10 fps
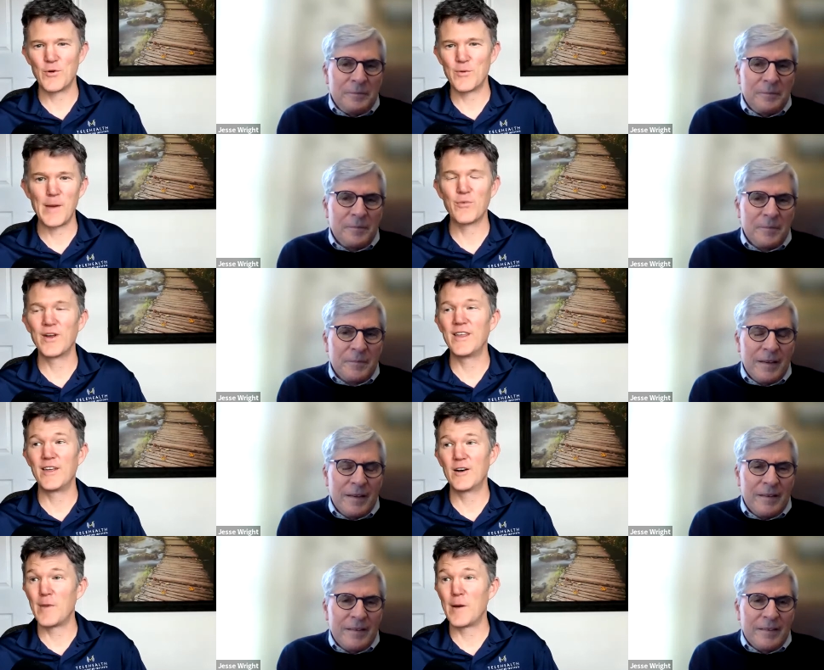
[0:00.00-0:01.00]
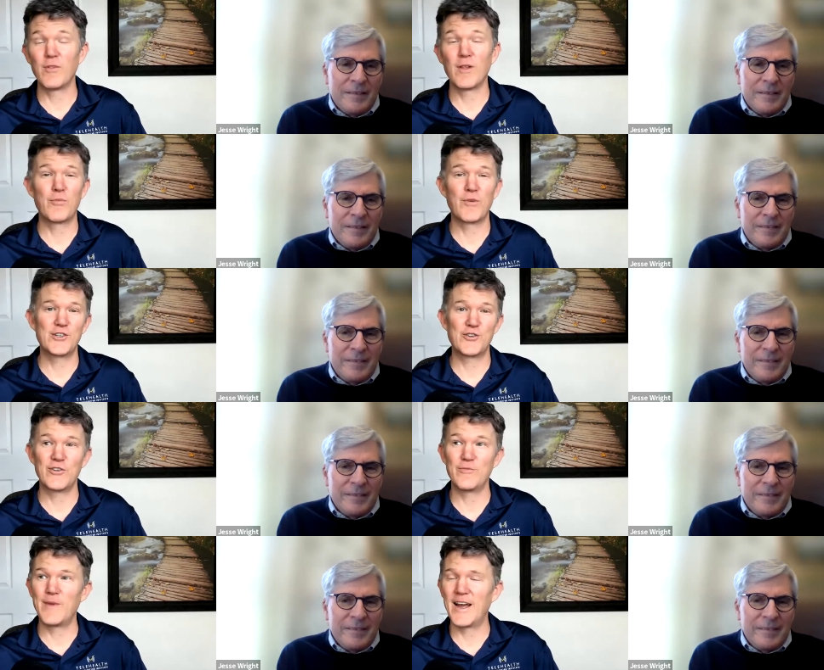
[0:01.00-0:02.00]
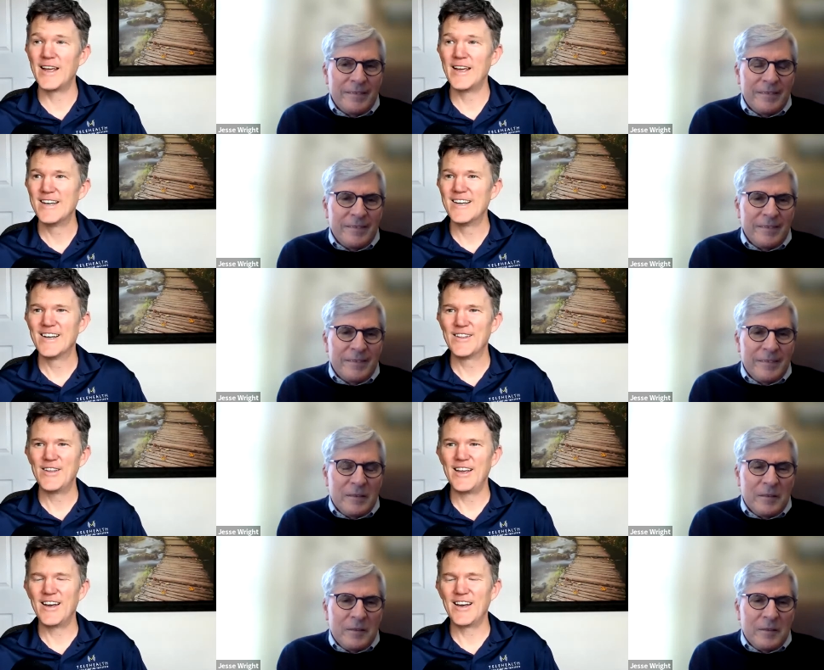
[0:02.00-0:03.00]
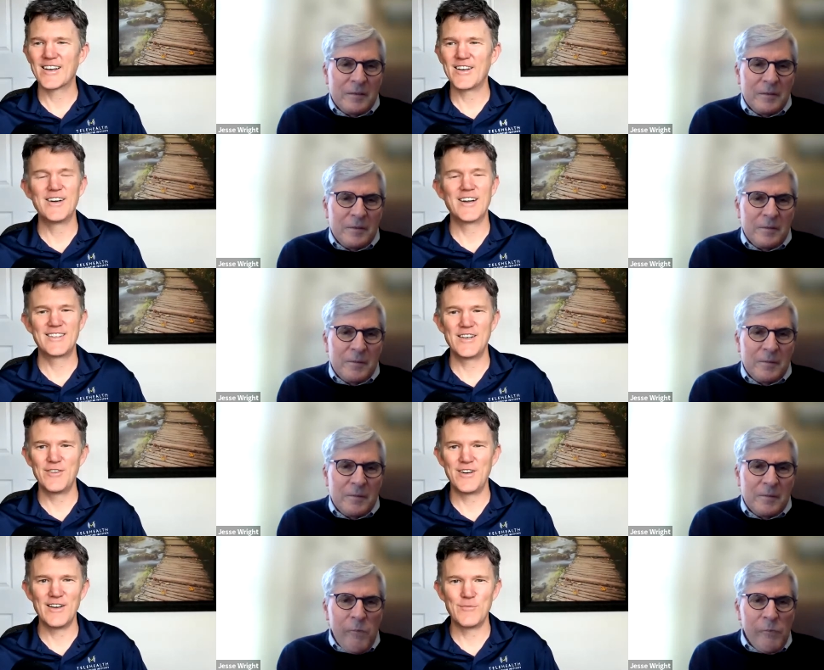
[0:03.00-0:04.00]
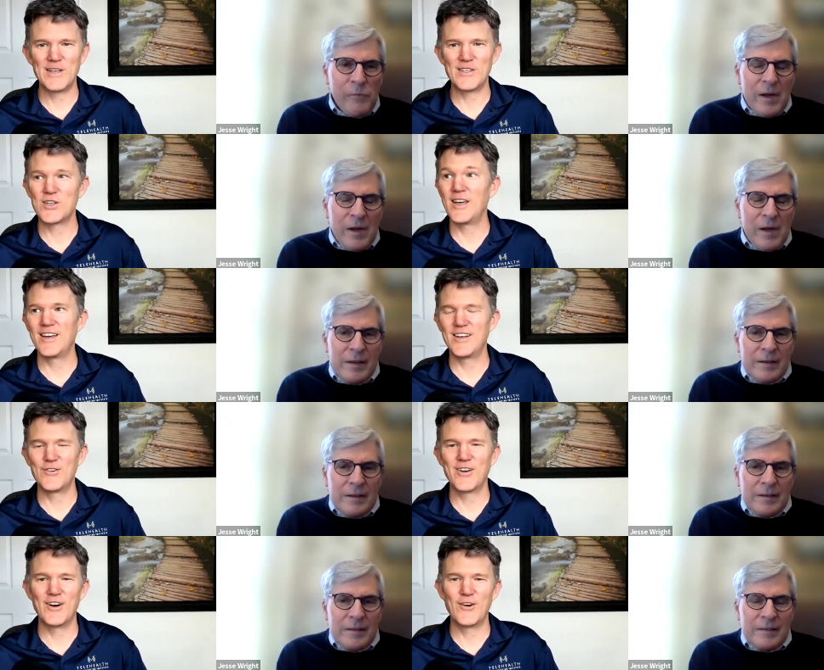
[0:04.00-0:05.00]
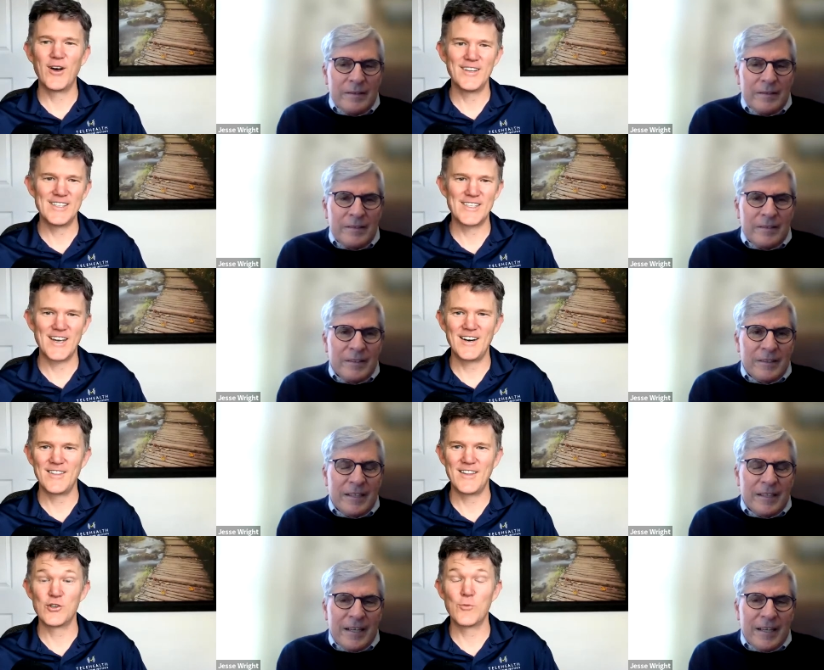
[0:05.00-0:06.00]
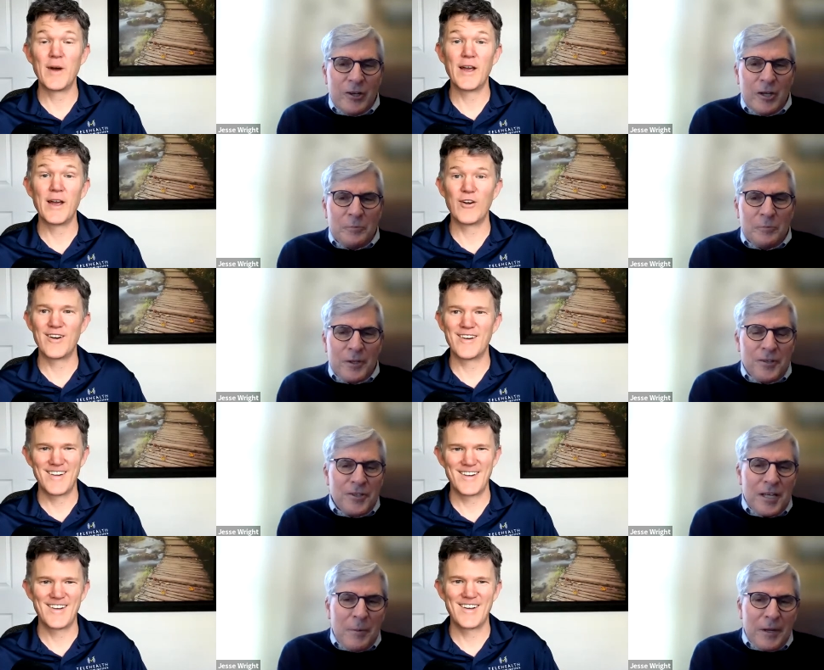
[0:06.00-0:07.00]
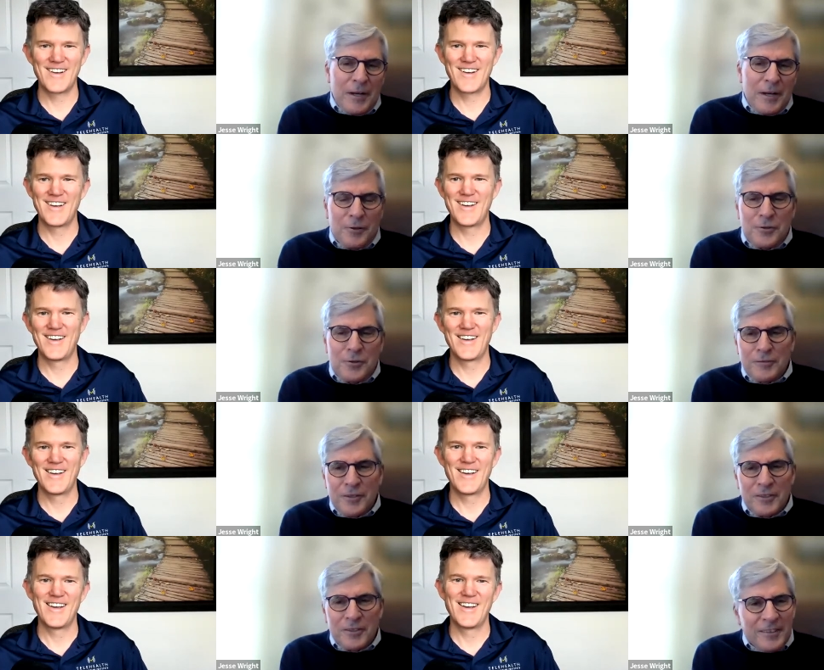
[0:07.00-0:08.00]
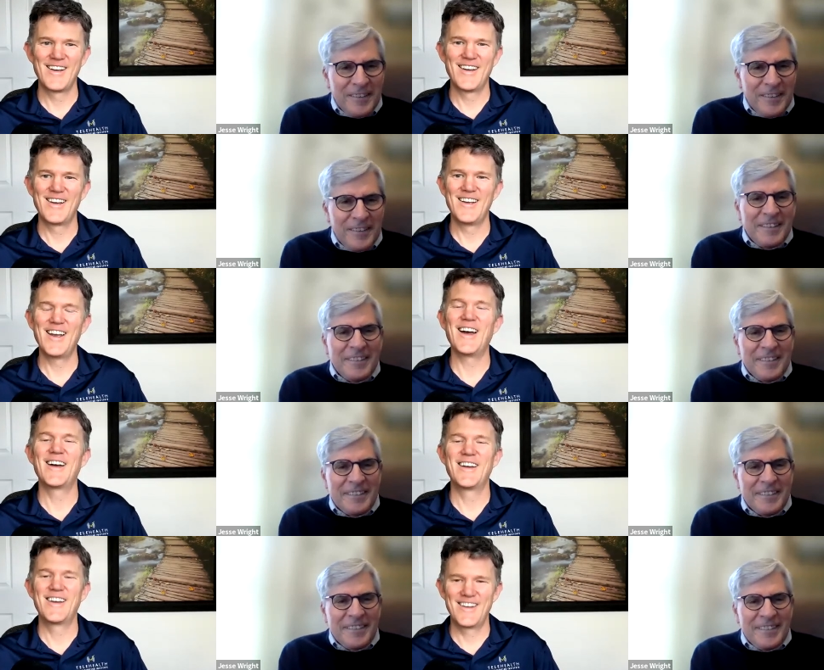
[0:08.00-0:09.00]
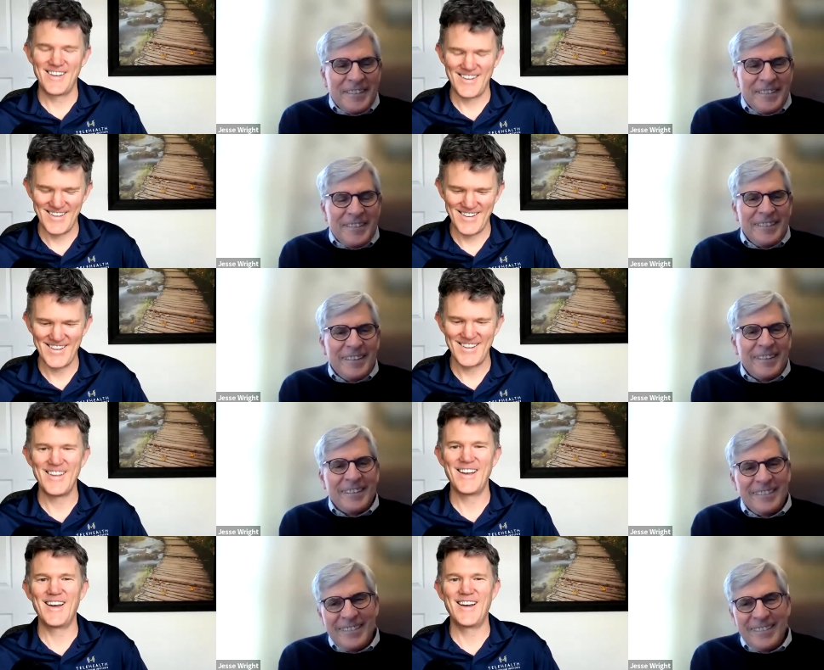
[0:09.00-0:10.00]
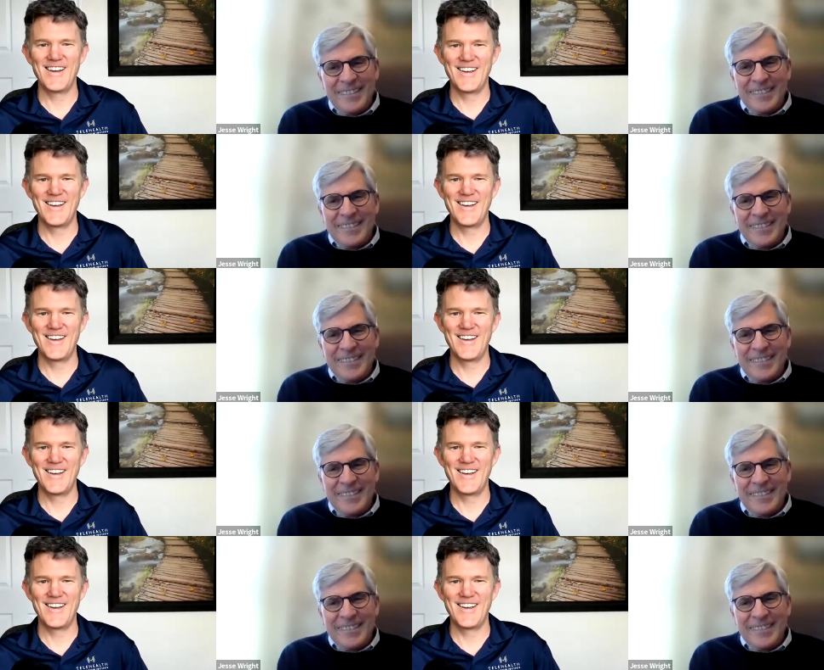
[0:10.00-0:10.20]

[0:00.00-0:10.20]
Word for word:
Speaker 1: or my breathing or my blood pressure, or my, the uh, conductivity of my skin, or, you know, all these kind
Speaker 2: of yeah, things. It my, could, could seem a bit intrusive, couldn't it?
Speaker 1: Yeah.
Speaker 2: Uh-huh.
Speaker 1: Yeah.